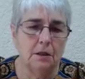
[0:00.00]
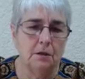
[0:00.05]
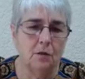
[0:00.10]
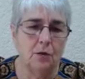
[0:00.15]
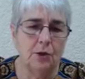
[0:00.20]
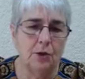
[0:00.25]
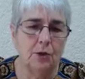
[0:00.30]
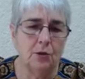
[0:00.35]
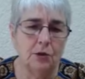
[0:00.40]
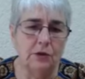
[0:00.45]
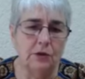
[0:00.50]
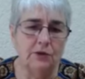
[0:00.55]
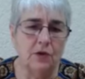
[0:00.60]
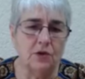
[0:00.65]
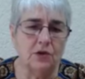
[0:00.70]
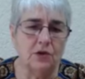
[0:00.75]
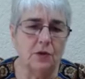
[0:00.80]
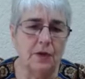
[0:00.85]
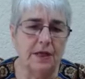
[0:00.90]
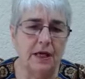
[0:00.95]
When all the
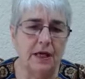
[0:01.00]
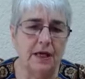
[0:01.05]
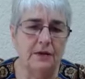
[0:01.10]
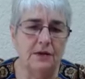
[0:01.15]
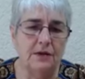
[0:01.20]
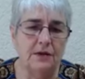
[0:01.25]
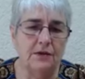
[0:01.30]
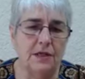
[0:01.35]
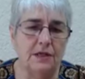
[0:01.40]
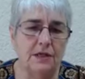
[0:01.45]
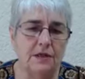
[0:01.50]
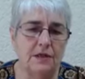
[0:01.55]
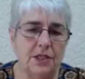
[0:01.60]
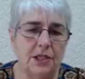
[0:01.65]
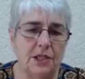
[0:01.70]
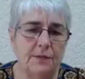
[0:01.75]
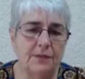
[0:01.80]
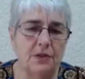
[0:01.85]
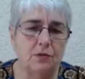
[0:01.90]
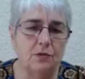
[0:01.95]
flocks were gathered there, the
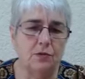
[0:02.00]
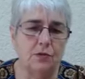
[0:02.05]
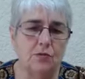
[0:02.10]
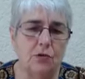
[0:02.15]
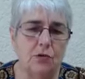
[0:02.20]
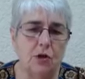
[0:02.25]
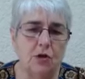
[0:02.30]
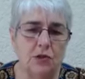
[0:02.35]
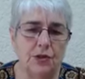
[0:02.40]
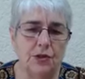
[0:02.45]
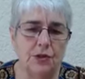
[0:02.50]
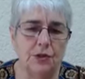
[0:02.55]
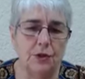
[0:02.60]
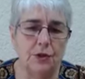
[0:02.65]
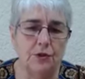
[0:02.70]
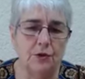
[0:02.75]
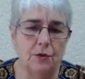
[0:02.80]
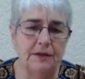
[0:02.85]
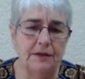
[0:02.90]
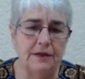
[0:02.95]
shepherds would roll the
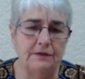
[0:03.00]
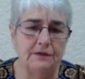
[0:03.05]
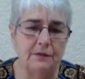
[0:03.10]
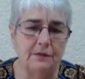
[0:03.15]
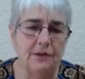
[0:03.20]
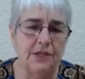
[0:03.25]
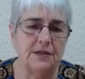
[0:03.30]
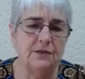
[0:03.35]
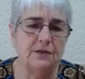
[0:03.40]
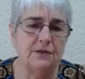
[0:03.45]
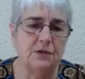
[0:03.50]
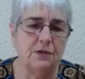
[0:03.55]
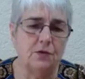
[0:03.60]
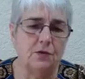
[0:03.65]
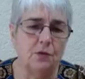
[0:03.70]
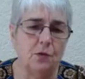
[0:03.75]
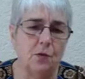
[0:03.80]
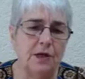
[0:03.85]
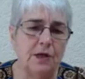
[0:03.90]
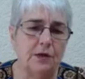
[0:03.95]
stone away from
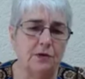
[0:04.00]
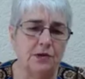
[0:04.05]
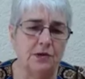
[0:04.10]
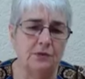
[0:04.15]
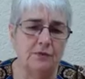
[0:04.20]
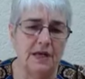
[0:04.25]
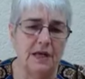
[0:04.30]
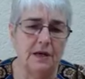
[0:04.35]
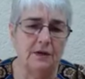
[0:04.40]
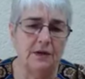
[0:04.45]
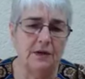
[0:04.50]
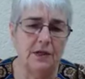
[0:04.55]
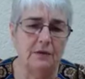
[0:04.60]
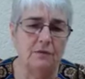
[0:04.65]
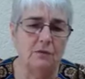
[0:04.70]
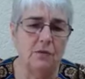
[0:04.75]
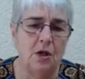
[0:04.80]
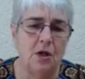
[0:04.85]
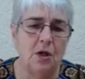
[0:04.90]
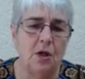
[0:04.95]
the well's mouth
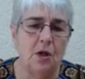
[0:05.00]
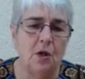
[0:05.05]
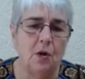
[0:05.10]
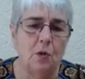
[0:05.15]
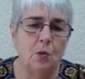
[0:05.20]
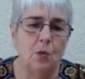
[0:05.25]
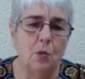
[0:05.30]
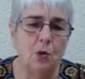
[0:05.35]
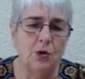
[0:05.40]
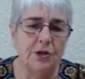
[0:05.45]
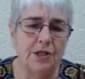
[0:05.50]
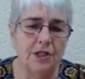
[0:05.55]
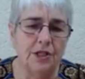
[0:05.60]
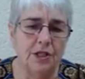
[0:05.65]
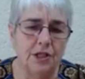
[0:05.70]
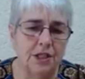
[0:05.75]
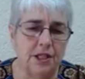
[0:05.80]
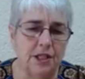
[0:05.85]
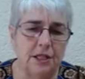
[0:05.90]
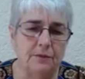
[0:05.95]
and water the
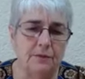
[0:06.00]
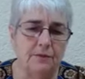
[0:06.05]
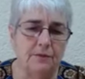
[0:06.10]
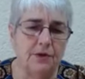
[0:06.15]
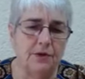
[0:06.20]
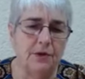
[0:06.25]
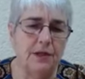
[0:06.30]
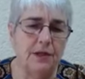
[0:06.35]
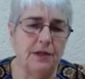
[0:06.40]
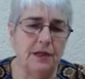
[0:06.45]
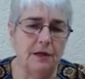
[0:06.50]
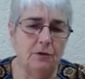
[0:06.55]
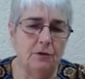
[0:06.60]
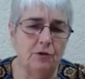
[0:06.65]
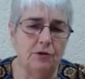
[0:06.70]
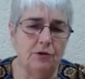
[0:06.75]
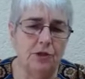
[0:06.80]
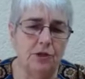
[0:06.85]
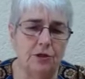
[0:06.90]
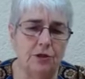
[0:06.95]
sheep. Then they
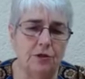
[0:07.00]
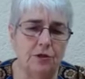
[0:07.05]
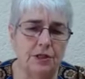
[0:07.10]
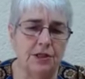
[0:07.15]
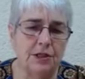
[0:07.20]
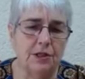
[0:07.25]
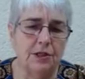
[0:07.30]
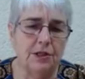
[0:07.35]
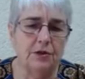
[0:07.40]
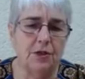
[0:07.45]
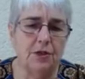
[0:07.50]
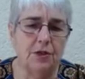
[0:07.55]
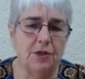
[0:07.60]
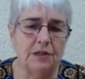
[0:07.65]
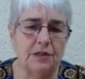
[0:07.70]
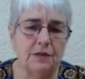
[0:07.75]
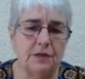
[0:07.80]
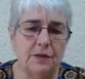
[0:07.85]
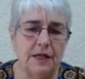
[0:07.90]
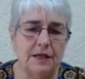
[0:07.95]
would return the stone to
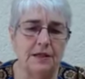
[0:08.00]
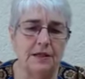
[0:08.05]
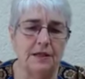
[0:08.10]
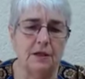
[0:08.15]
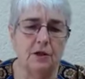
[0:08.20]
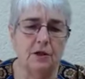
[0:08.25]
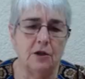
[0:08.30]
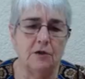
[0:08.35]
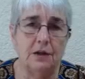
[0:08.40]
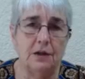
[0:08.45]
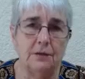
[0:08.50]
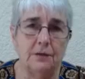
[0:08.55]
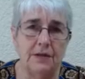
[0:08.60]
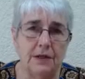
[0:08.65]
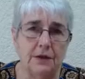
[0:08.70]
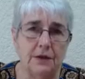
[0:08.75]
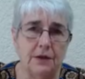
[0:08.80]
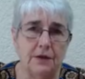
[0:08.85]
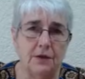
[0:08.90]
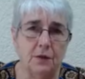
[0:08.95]
its place over the
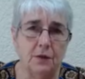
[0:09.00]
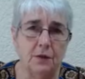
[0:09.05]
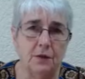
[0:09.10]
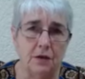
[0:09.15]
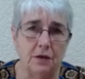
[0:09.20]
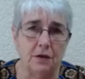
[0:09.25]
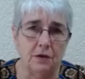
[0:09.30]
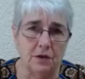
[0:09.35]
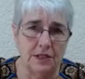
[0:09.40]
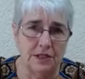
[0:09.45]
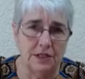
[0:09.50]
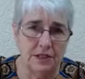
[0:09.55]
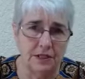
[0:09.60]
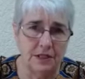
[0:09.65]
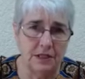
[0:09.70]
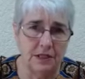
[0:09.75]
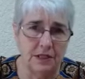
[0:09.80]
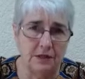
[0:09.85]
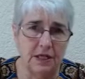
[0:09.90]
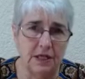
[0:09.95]
mouth of the well." This is
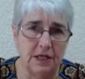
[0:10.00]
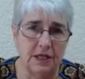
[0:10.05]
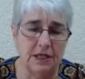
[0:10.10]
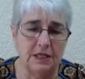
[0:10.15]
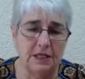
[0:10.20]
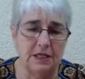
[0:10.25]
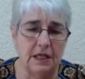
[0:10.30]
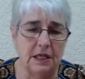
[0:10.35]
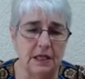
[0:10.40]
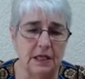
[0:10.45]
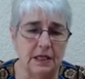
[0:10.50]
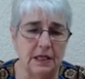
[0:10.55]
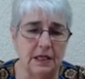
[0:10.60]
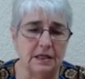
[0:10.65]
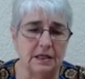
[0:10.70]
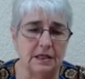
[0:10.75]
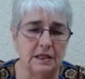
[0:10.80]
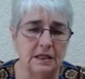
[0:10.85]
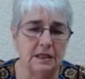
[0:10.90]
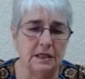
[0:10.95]
the narrator telling
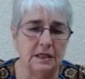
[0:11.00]
us.